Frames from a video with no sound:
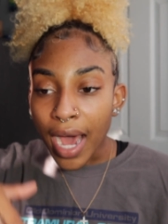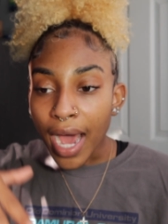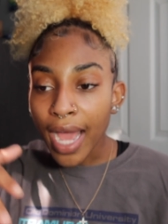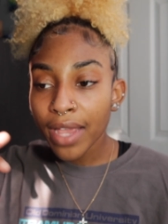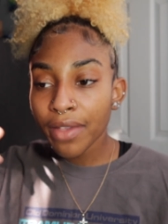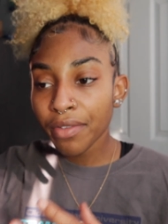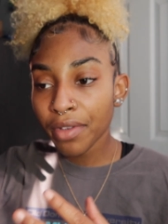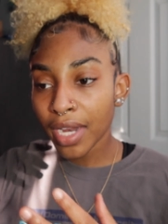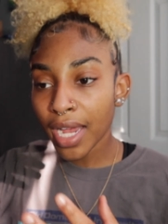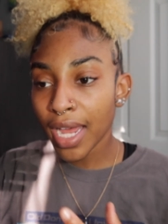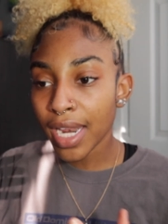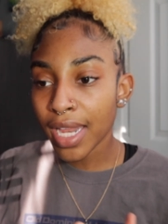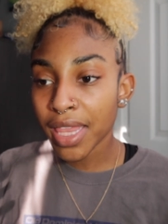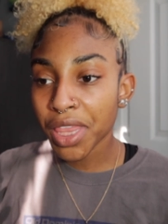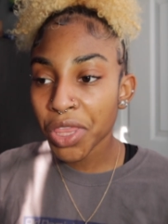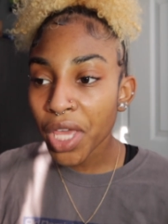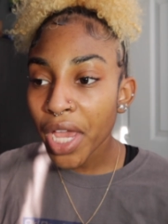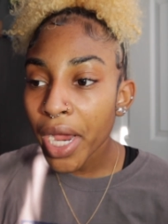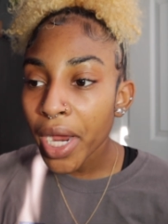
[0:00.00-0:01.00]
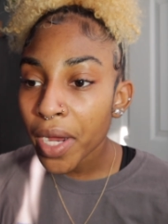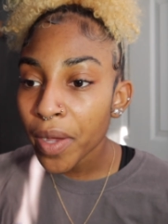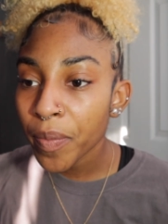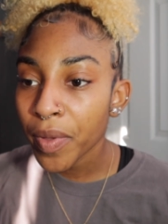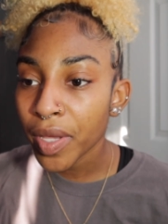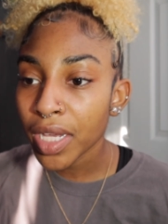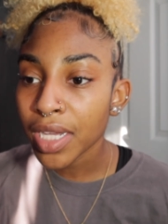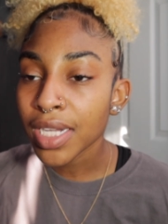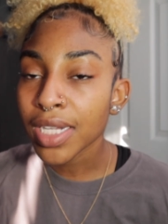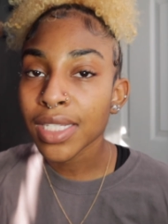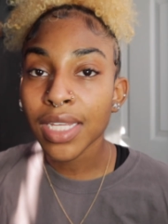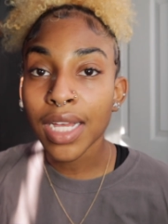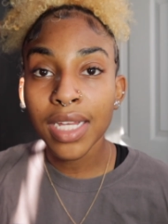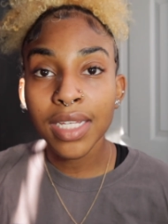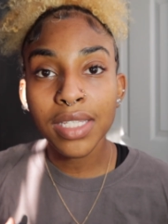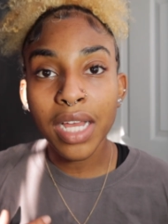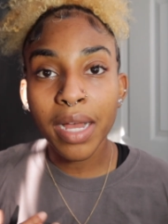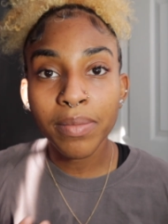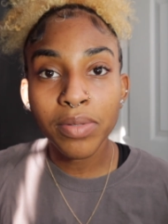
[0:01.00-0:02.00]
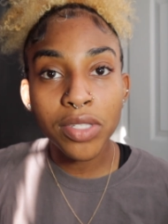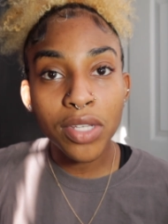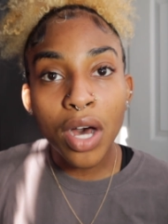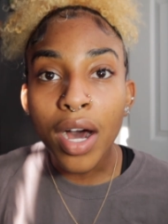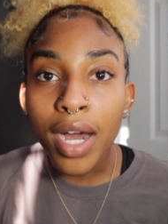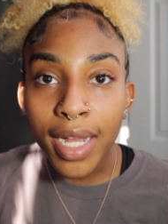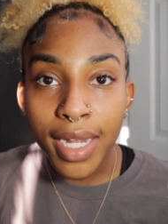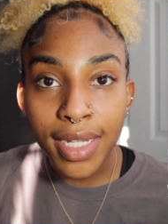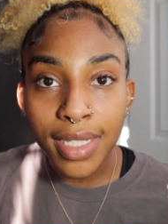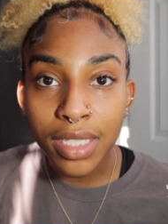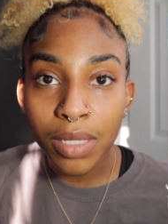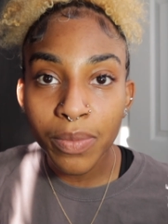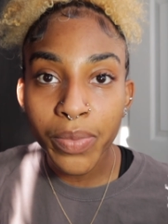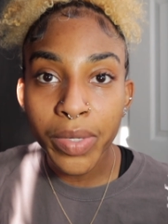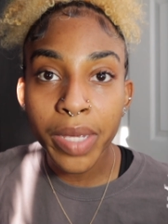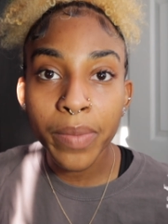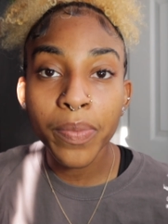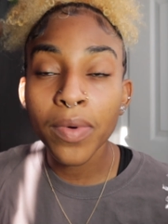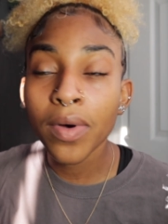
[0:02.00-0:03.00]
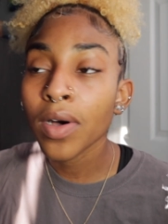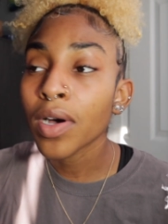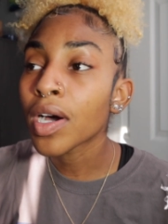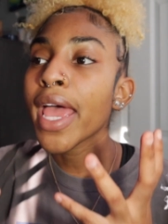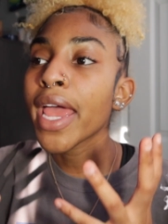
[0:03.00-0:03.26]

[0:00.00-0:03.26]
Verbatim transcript: I even had a therapist. I stopped talking to people.